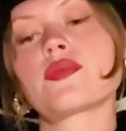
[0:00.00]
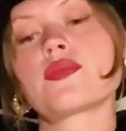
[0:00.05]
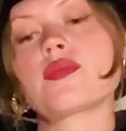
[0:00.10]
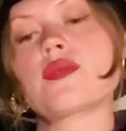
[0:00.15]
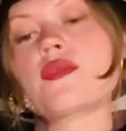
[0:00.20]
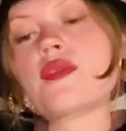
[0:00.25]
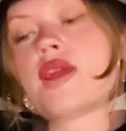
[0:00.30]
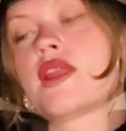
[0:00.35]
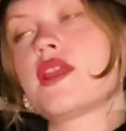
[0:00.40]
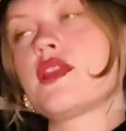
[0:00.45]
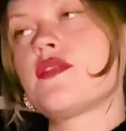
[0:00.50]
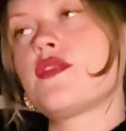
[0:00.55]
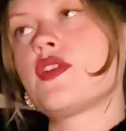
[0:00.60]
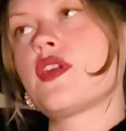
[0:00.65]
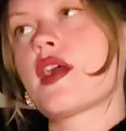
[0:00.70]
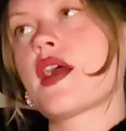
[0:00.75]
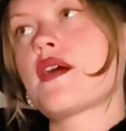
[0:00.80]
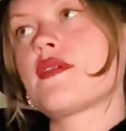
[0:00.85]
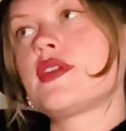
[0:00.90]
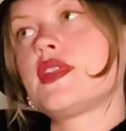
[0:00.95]
If any of
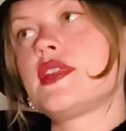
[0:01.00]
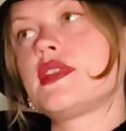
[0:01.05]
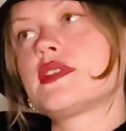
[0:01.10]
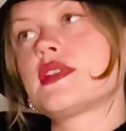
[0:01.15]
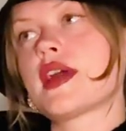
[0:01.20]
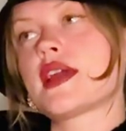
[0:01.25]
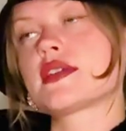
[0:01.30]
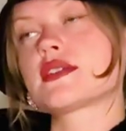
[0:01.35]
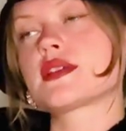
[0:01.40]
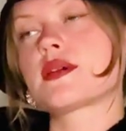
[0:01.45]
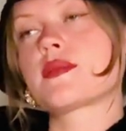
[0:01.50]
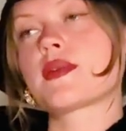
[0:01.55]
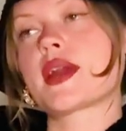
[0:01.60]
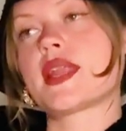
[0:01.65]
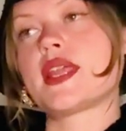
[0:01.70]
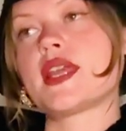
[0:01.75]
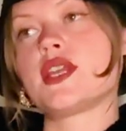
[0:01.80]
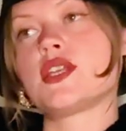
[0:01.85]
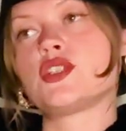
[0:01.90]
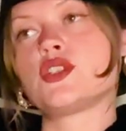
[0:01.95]
you are having like some
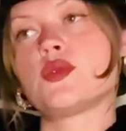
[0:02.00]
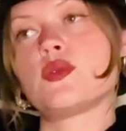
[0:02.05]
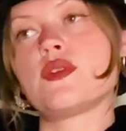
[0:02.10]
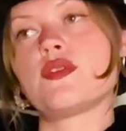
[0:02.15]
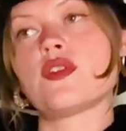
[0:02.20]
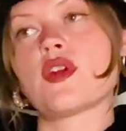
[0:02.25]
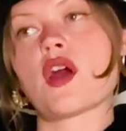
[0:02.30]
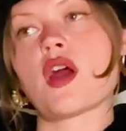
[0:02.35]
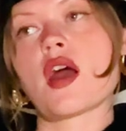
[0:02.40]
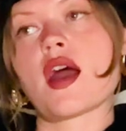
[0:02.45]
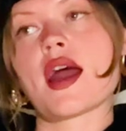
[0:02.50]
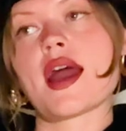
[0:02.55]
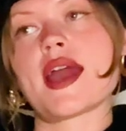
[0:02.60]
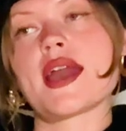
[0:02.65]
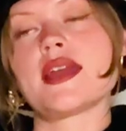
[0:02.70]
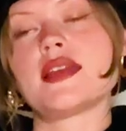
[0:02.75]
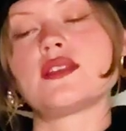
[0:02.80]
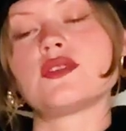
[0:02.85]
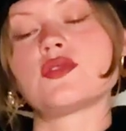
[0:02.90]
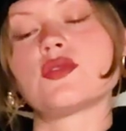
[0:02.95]
kind of issue with your
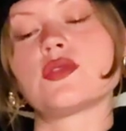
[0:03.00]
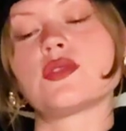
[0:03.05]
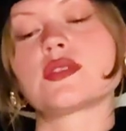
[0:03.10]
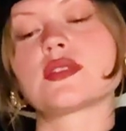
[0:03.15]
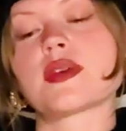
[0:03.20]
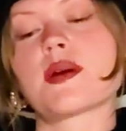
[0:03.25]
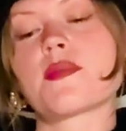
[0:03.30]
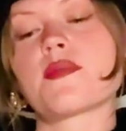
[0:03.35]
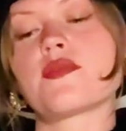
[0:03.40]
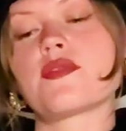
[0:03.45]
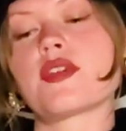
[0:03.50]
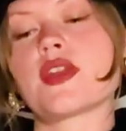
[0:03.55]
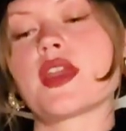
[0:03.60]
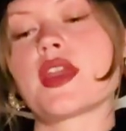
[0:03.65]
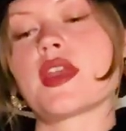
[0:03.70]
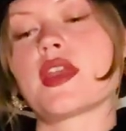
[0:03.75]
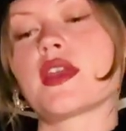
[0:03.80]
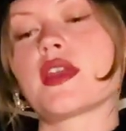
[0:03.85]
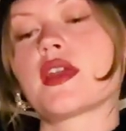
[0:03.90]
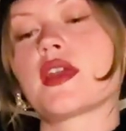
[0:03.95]
eyes or
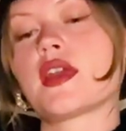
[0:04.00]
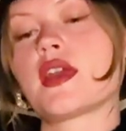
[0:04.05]
something,